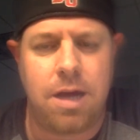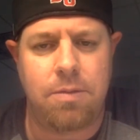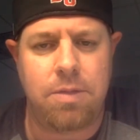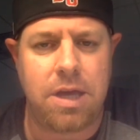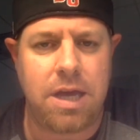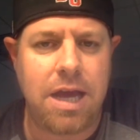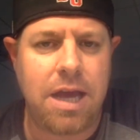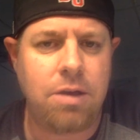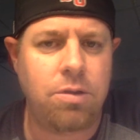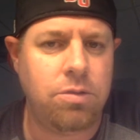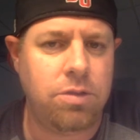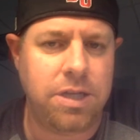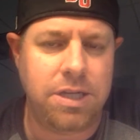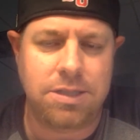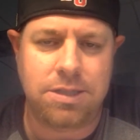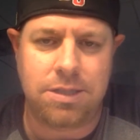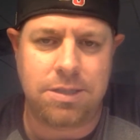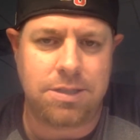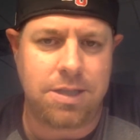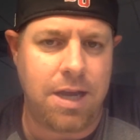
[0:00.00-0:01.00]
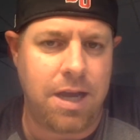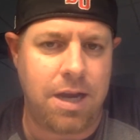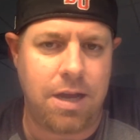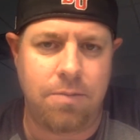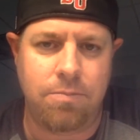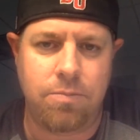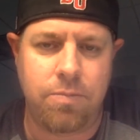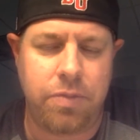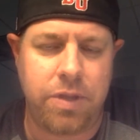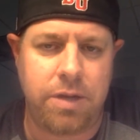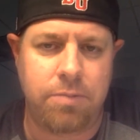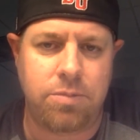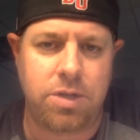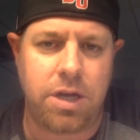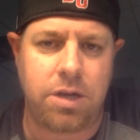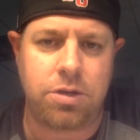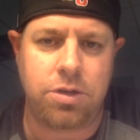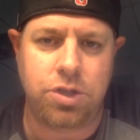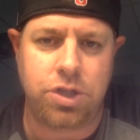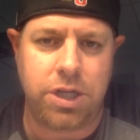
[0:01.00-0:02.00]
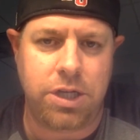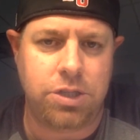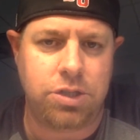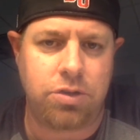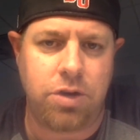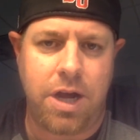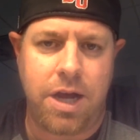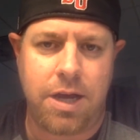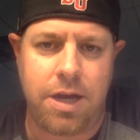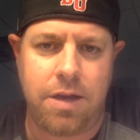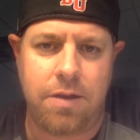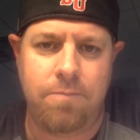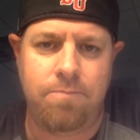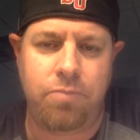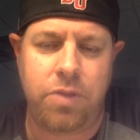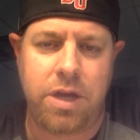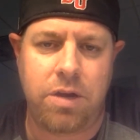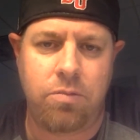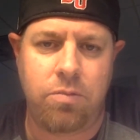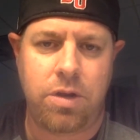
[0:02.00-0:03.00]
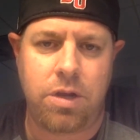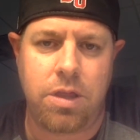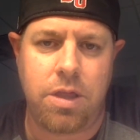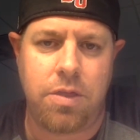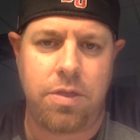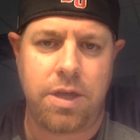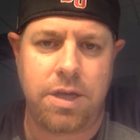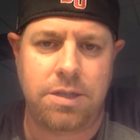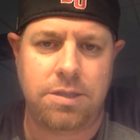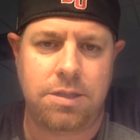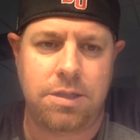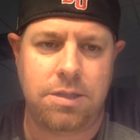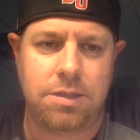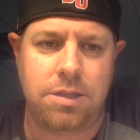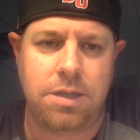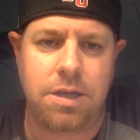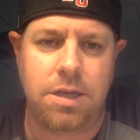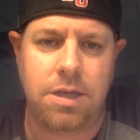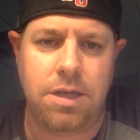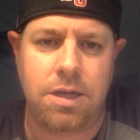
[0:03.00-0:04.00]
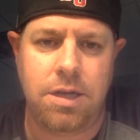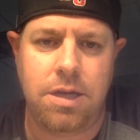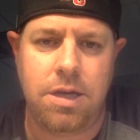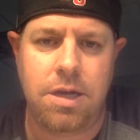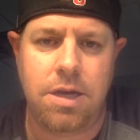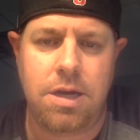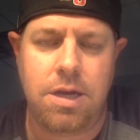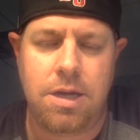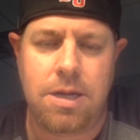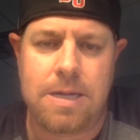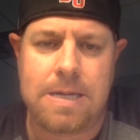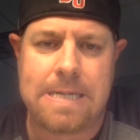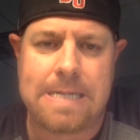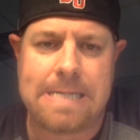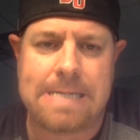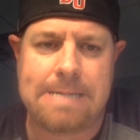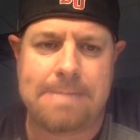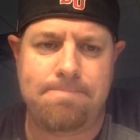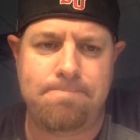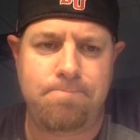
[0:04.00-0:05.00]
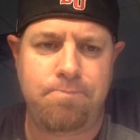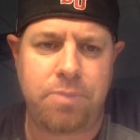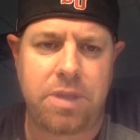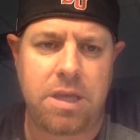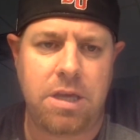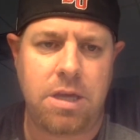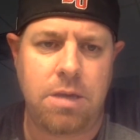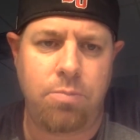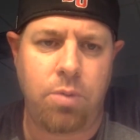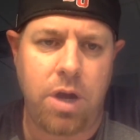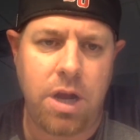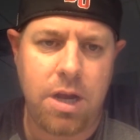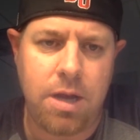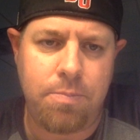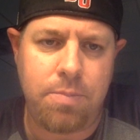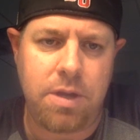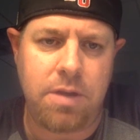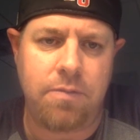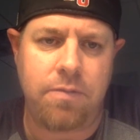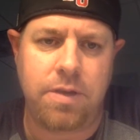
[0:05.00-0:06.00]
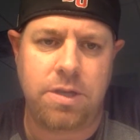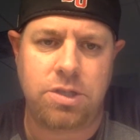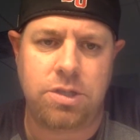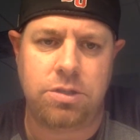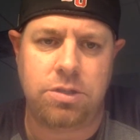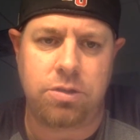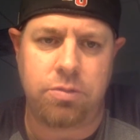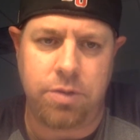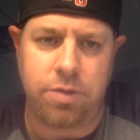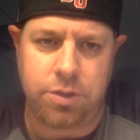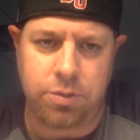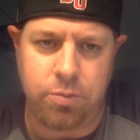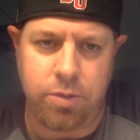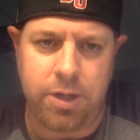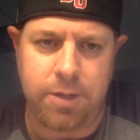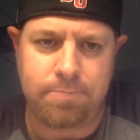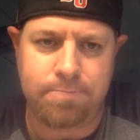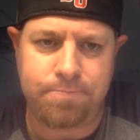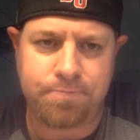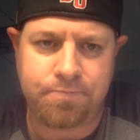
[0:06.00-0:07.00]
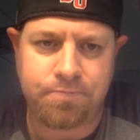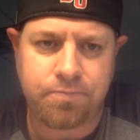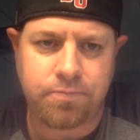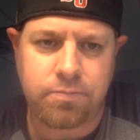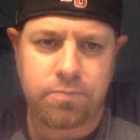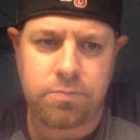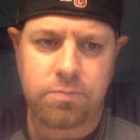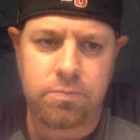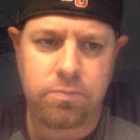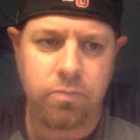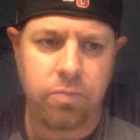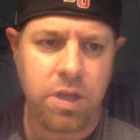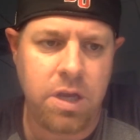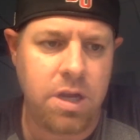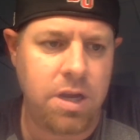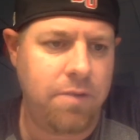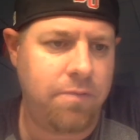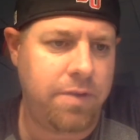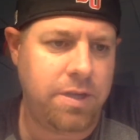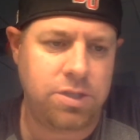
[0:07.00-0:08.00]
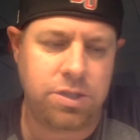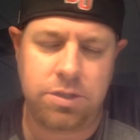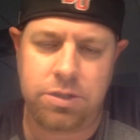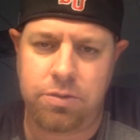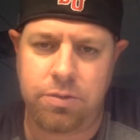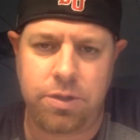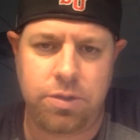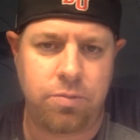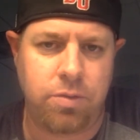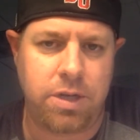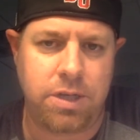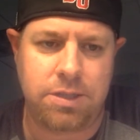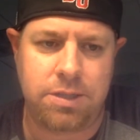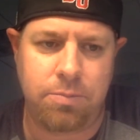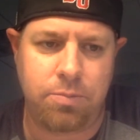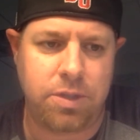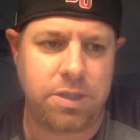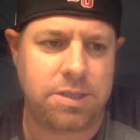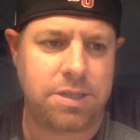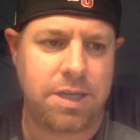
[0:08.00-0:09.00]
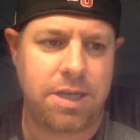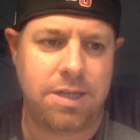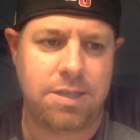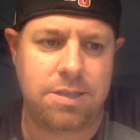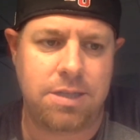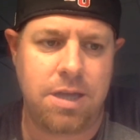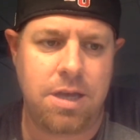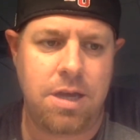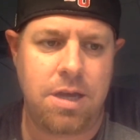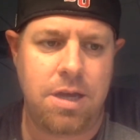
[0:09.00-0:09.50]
the guy who leads is a guy named Dr. Jay Strack, and one of the things is he brought up Ephesians 3:20. And Ephesians 3:20 simply says,